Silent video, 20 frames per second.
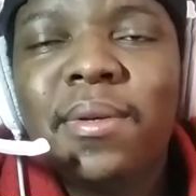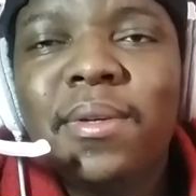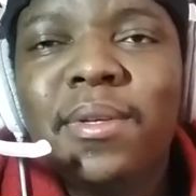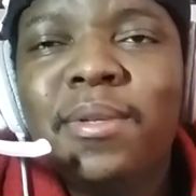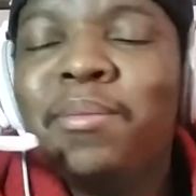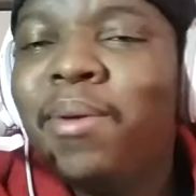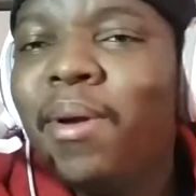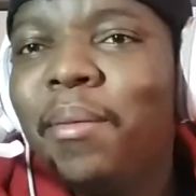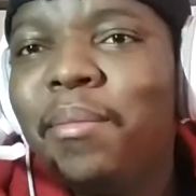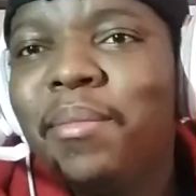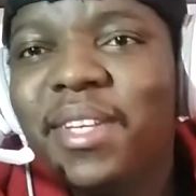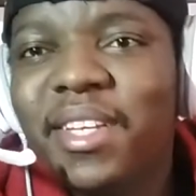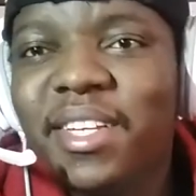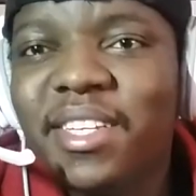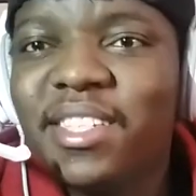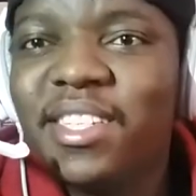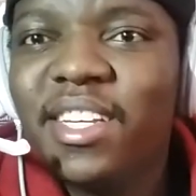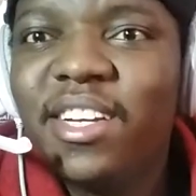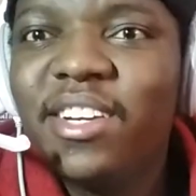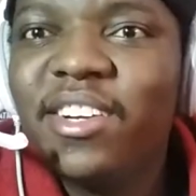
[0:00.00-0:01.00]
it's probably a
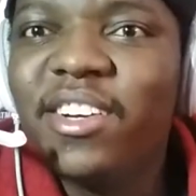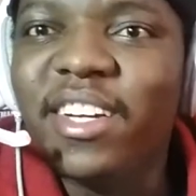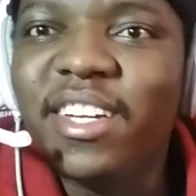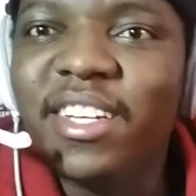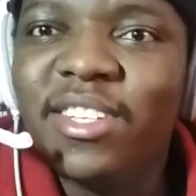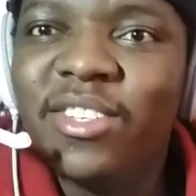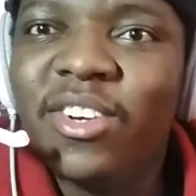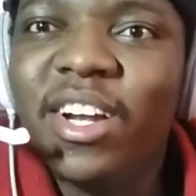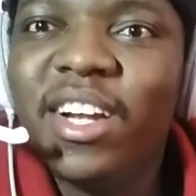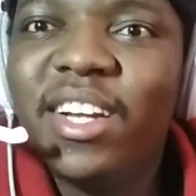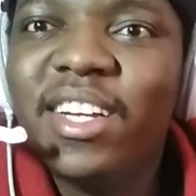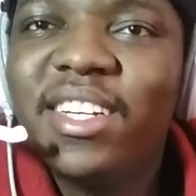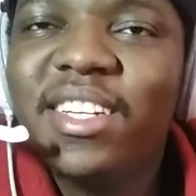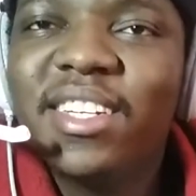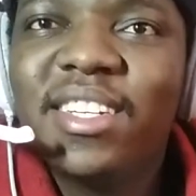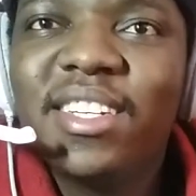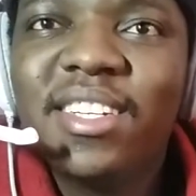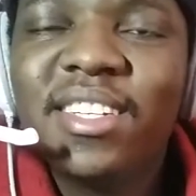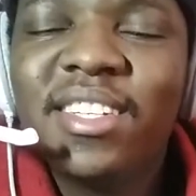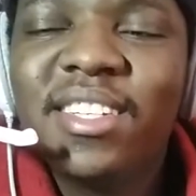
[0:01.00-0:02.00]
series, right?
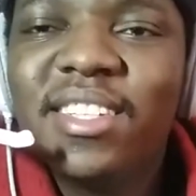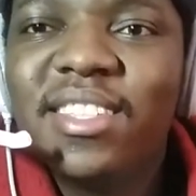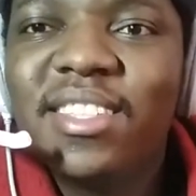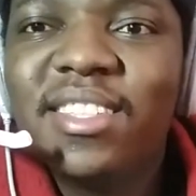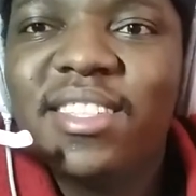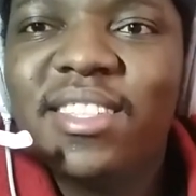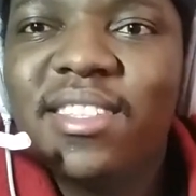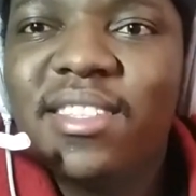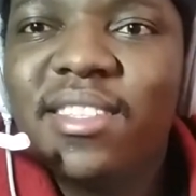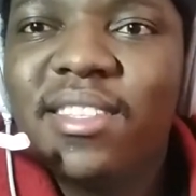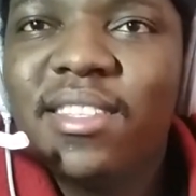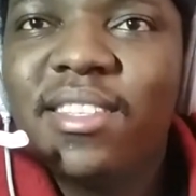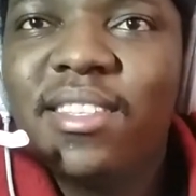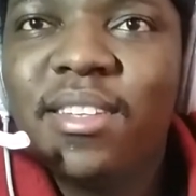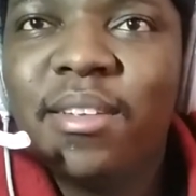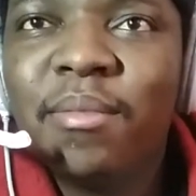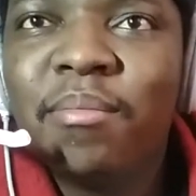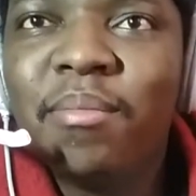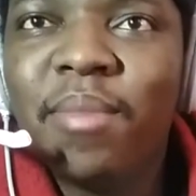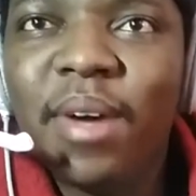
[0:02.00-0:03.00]

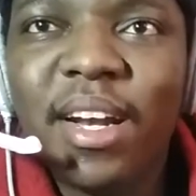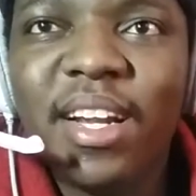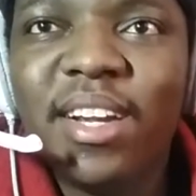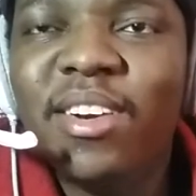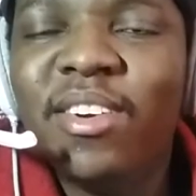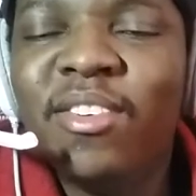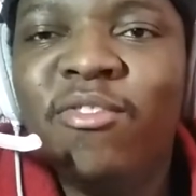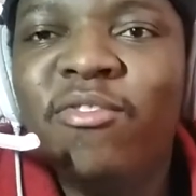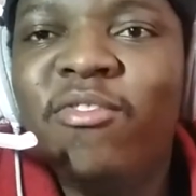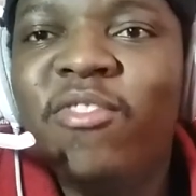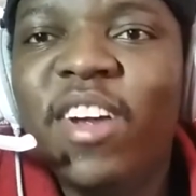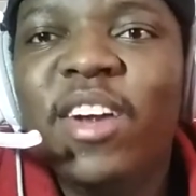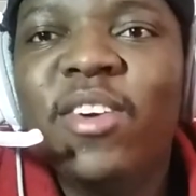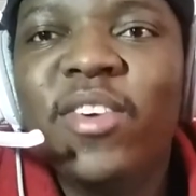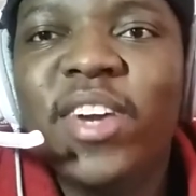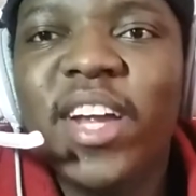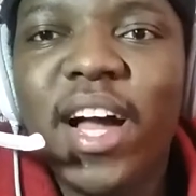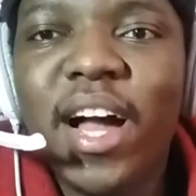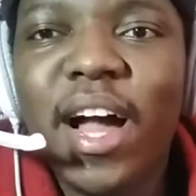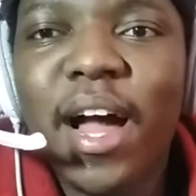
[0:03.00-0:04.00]
But a
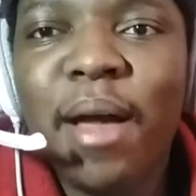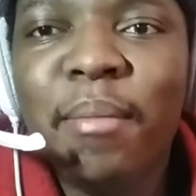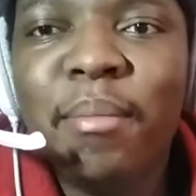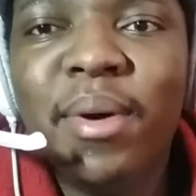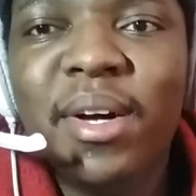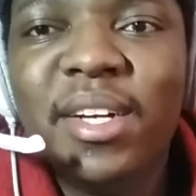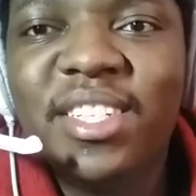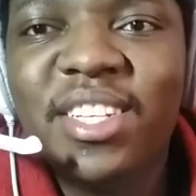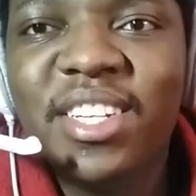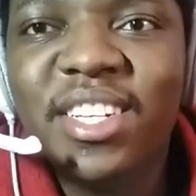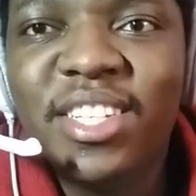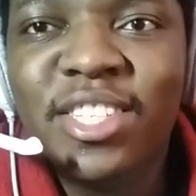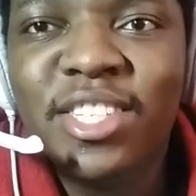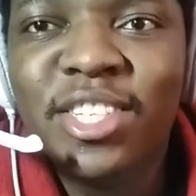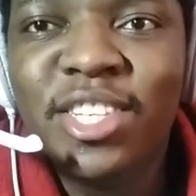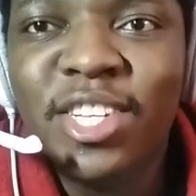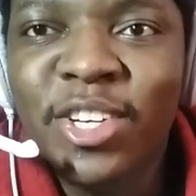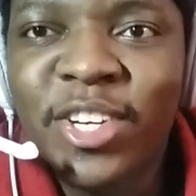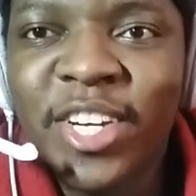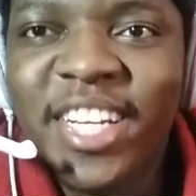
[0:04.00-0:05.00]
very high budget
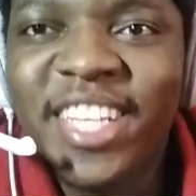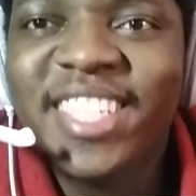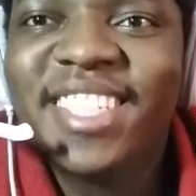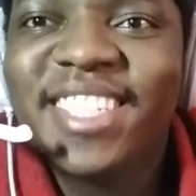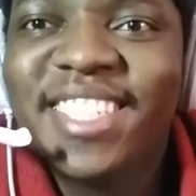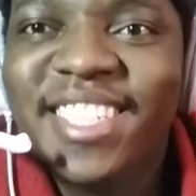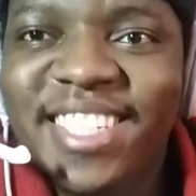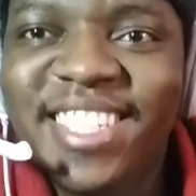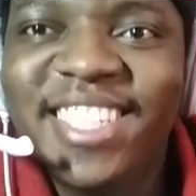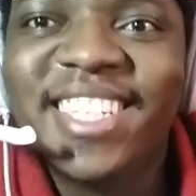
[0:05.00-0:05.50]
series.